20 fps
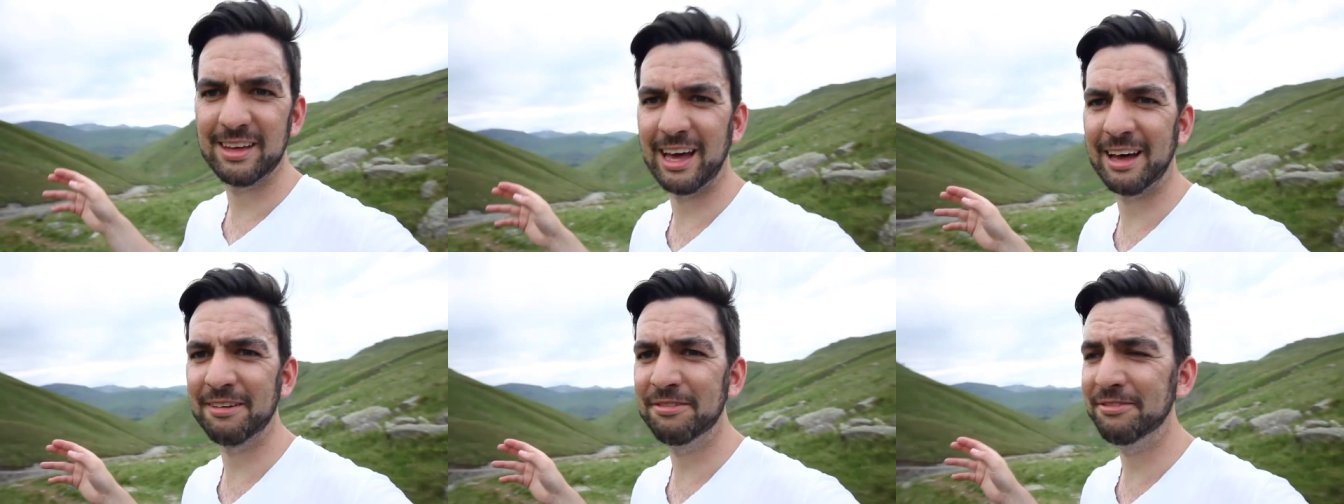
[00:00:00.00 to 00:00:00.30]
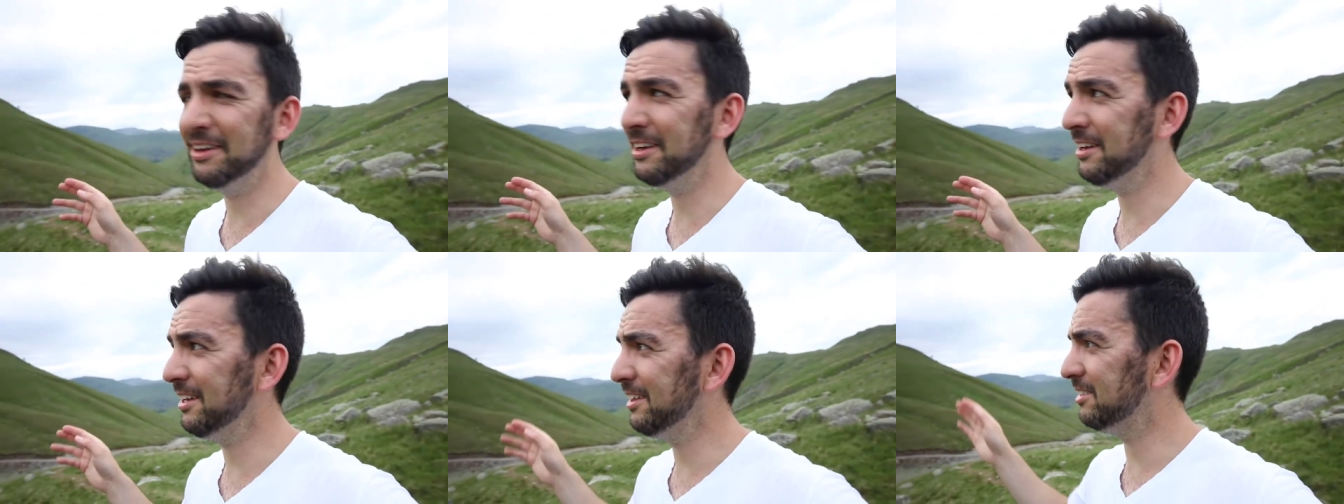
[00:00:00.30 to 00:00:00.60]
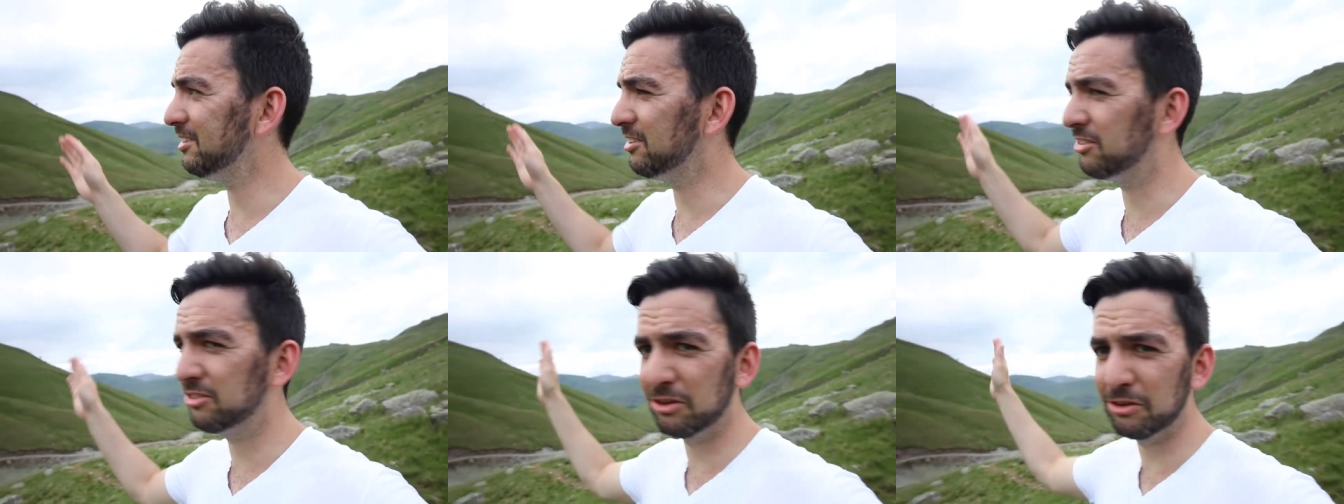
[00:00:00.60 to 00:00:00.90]
I
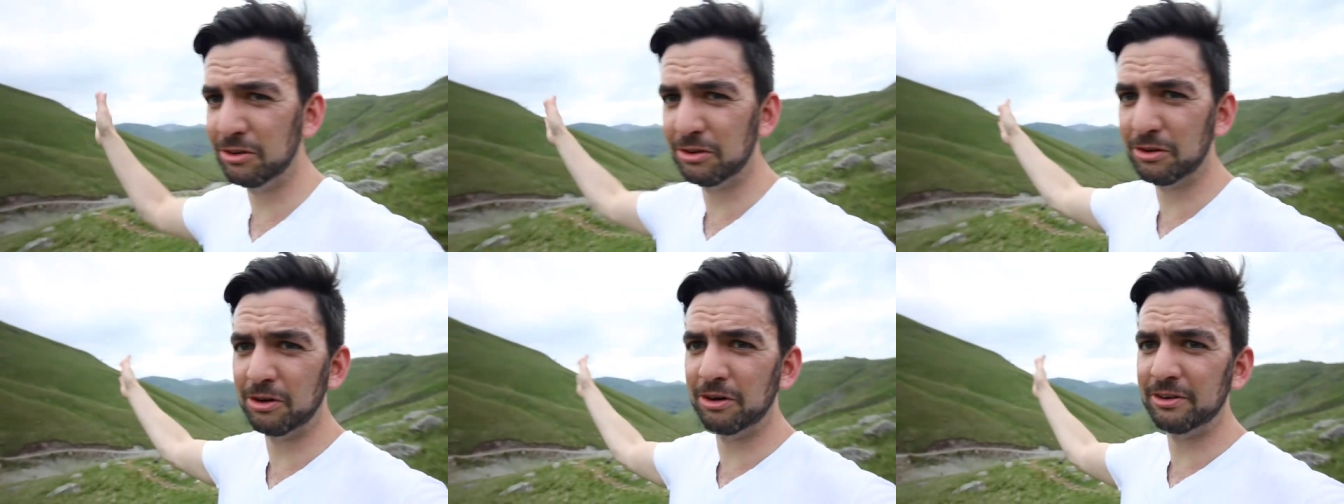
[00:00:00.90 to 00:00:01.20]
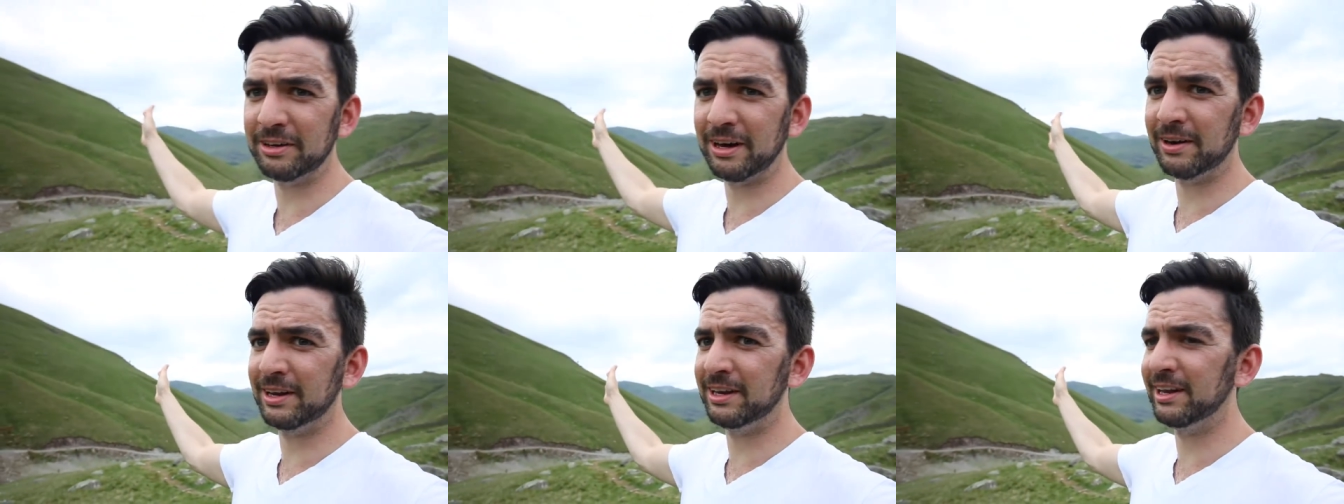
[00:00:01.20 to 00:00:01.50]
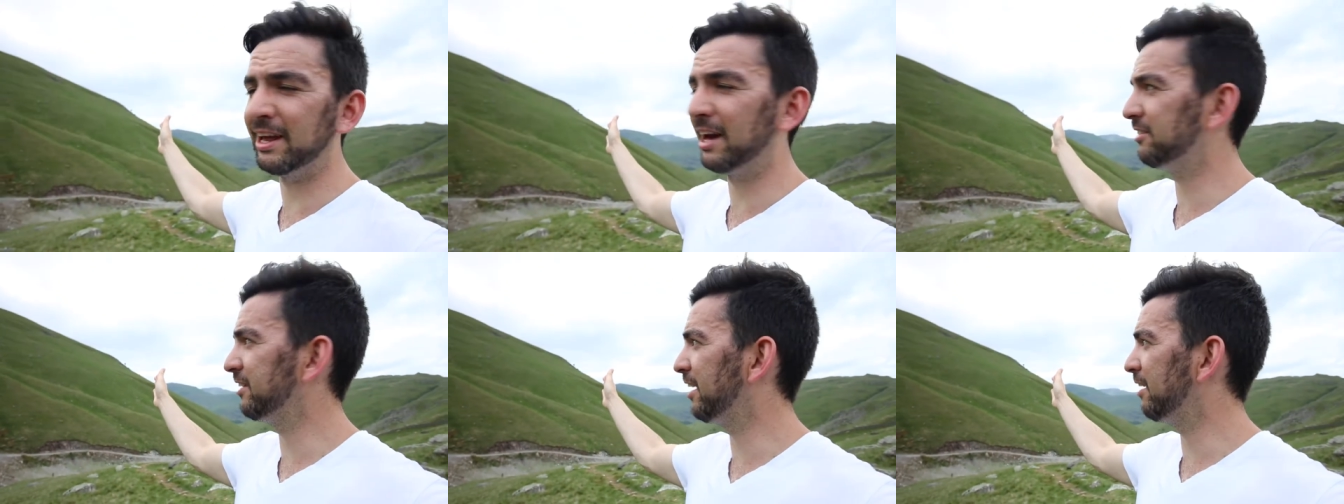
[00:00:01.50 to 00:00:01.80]
think the sun will go down
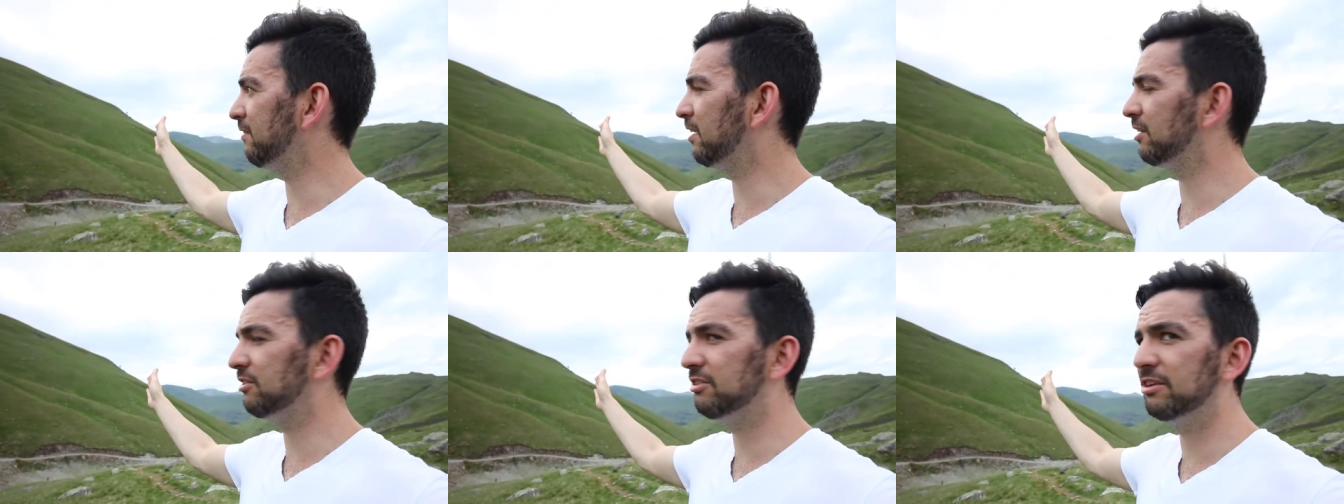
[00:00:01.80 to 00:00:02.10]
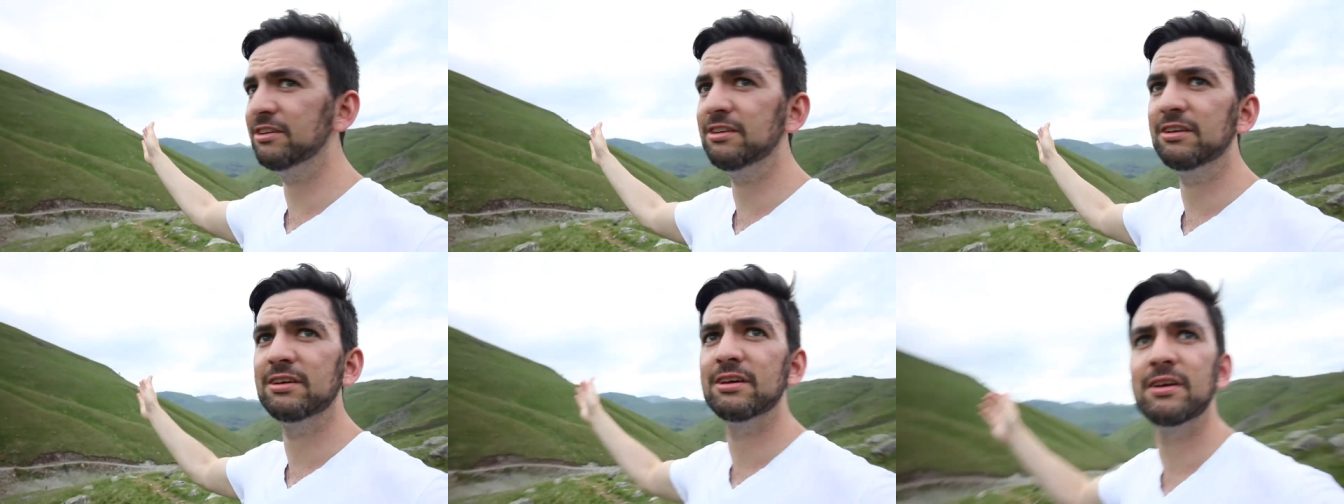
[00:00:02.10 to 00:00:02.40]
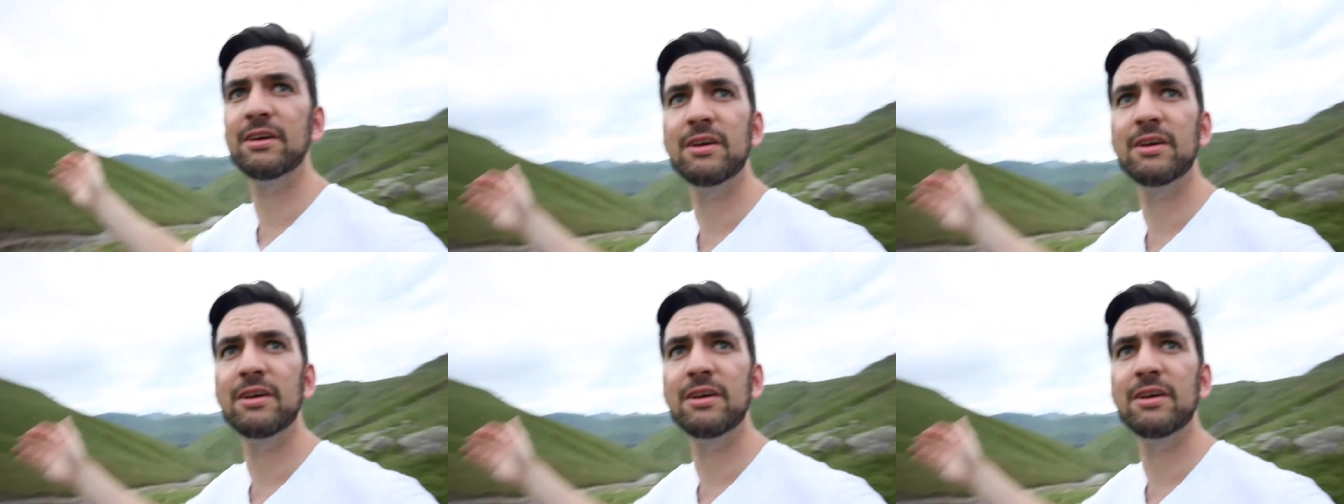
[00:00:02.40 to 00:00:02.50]
in that direction.